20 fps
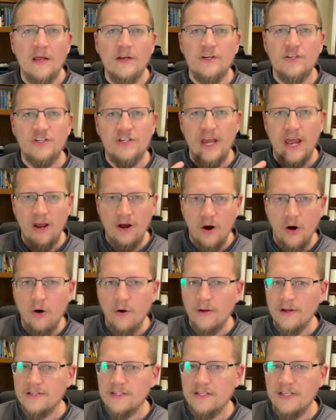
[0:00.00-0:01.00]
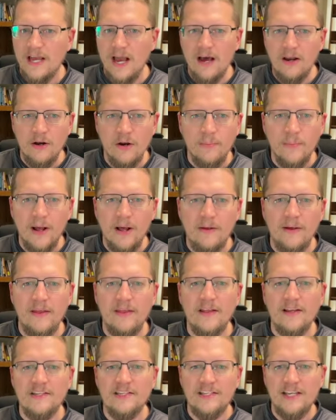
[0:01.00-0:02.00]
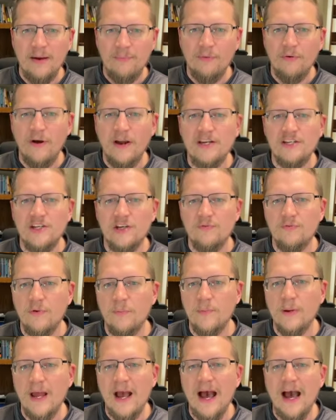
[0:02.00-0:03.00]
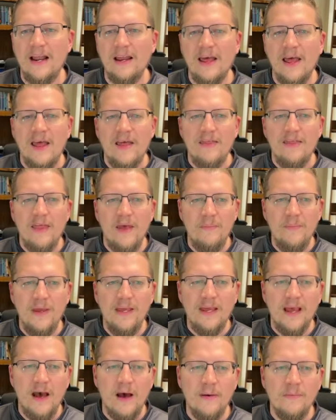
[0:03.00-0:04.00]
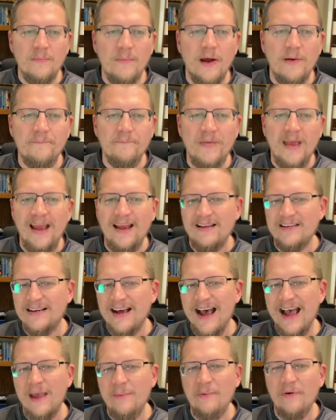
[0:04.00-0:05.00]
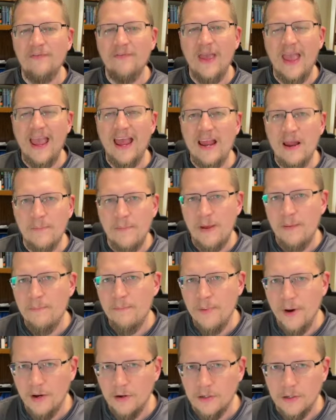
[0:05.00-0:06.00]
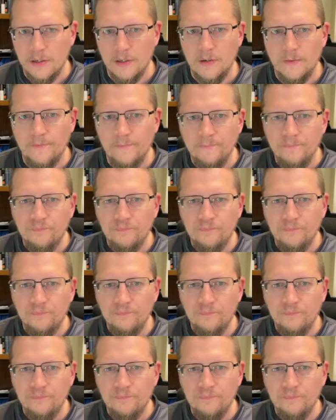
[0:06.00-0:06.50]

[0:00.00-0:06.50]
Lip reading: Sheol is the underbelly, and the separation from God then become a type of enemy bunker.